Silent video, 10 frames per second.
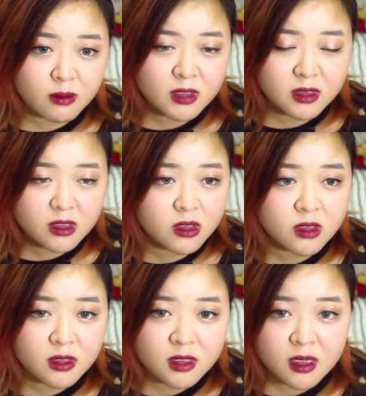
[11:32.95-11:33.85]

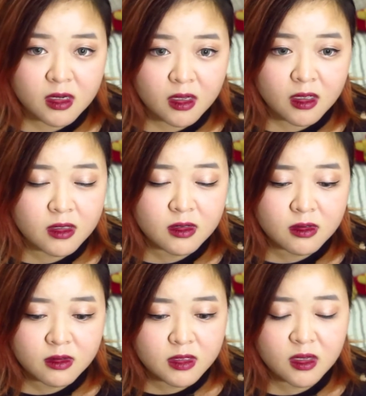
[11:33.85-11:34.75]
misunderstanding
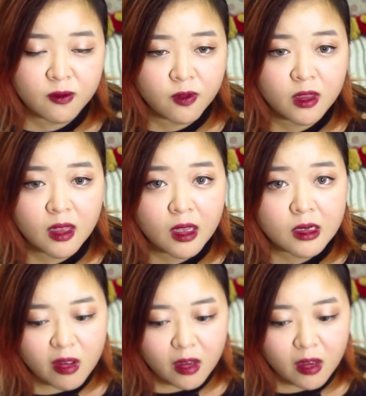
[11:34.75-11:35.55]
and stuff like that.